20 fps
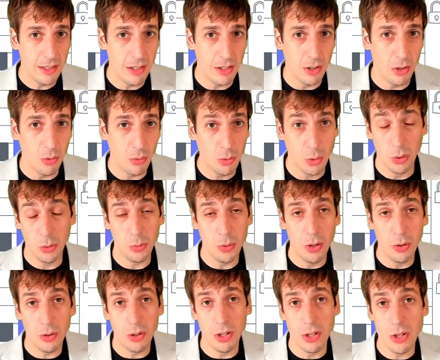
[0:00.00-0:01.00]
of course we
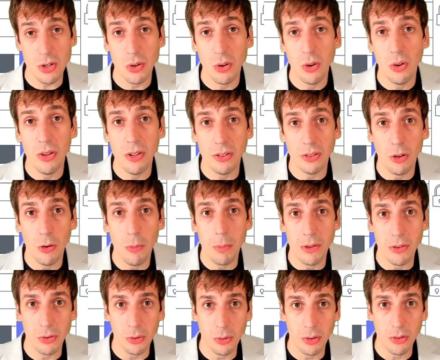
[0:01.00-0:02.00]
don't control these open
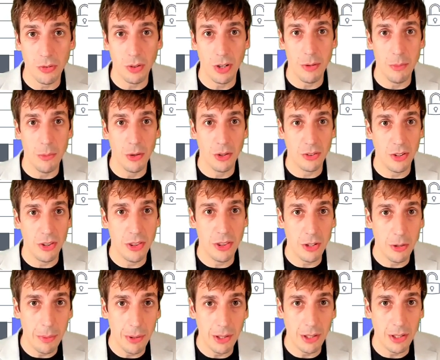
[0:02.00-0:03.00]
source frameworks and
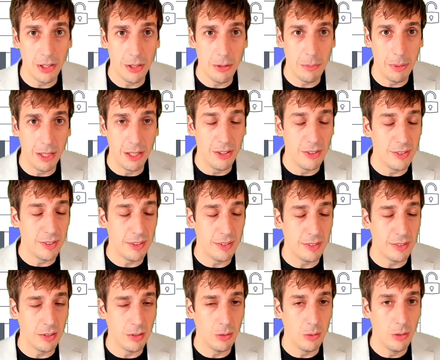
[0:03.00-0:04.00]
third-party dependencies,
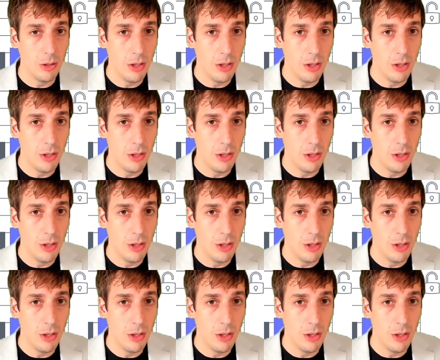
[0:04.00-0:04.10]
so